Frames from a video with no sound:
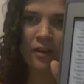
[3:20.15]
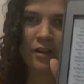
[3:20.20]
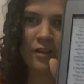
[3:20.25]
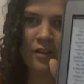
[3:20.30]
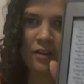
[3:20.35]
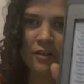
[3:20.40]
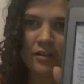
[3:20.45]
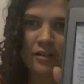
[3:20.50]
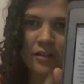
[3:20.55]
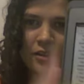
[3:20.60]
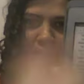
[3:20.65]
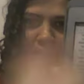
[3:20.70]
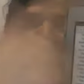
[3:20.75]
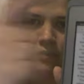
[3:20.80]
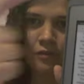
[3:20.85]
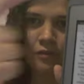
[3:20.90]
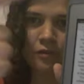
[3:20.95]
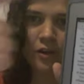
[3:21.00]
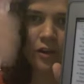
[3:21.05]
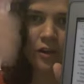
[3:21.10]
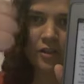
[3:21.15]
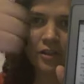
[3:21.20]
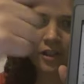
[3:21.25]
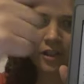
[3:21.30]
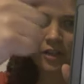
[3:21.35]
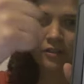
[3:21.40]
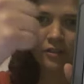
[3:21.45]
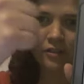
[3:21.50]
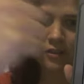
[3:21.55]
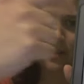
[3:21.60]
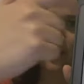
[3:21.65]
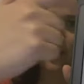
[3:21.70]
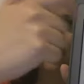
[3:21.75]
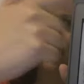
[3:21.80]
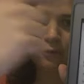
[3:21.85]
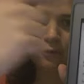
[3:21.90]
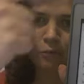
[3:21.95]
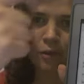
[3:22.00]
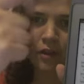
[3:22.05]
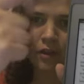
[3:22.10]
And is the font changing thing
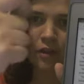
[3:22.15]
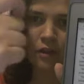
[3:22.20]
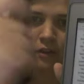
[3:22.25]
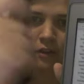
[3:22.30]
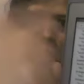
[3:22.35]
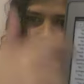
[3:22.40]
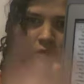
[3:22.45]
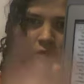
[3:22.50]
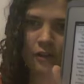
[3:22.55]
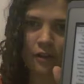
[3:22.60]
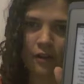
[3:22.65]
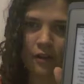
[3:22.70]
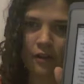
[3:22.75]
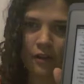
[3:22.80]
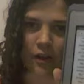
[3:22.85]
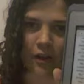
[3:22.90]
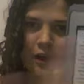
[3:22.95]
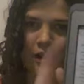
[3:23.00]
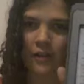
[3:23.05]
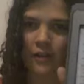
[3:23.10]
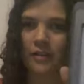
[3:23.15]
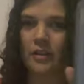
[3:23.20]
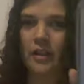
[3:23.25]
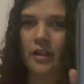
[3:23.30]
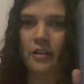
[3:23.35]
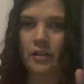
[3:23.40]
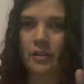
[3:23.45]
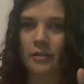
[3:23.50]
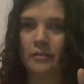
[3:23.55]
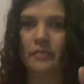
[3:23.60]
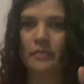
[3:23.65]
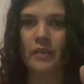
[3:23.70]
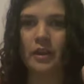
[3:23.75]
in the menu, or I don't know.